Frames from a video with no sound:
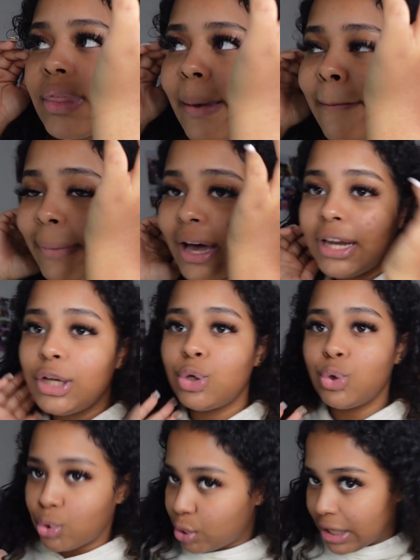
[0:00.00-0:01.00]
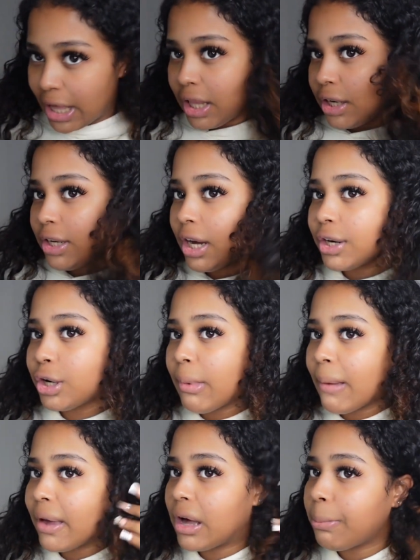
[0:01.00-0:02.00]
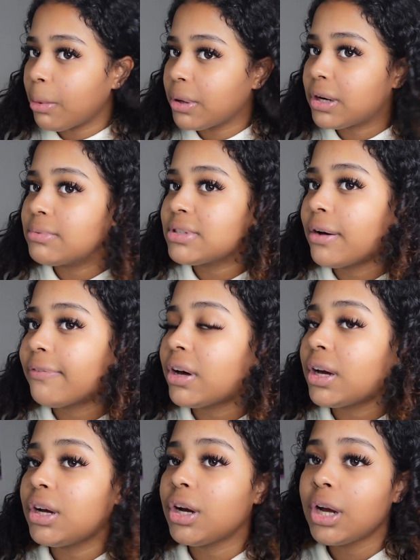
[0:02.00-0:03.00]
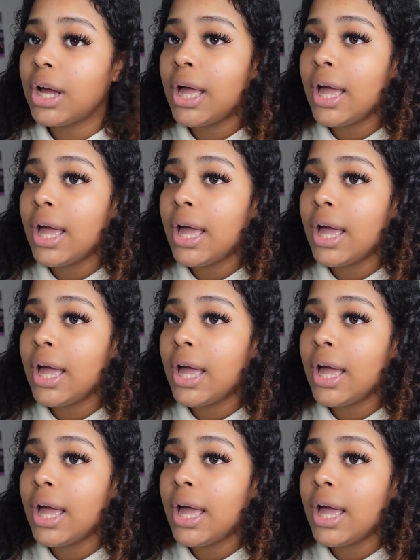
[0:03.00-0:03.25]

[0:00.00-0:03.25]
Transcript: But anywho, y'all know my makeup always comes out fire,